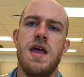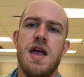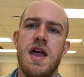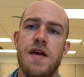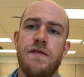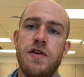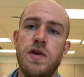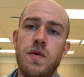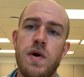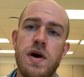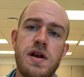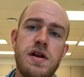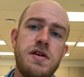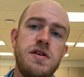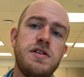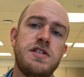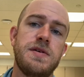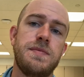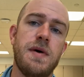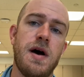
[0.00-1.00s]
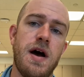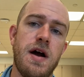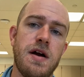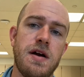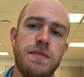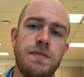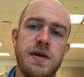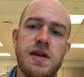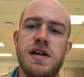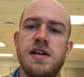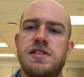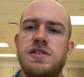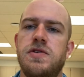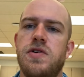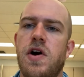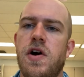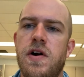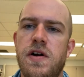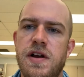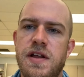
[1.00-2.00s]
if you want to do some art because you
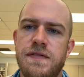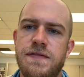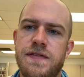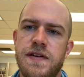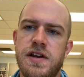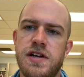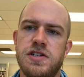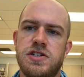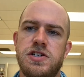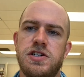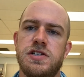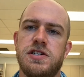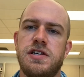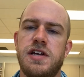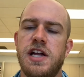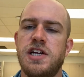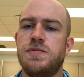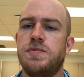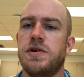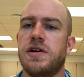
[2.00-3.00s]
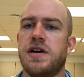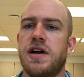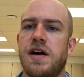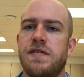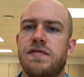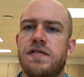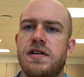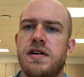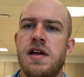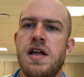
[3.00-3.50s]
already finished your sketchbook cover,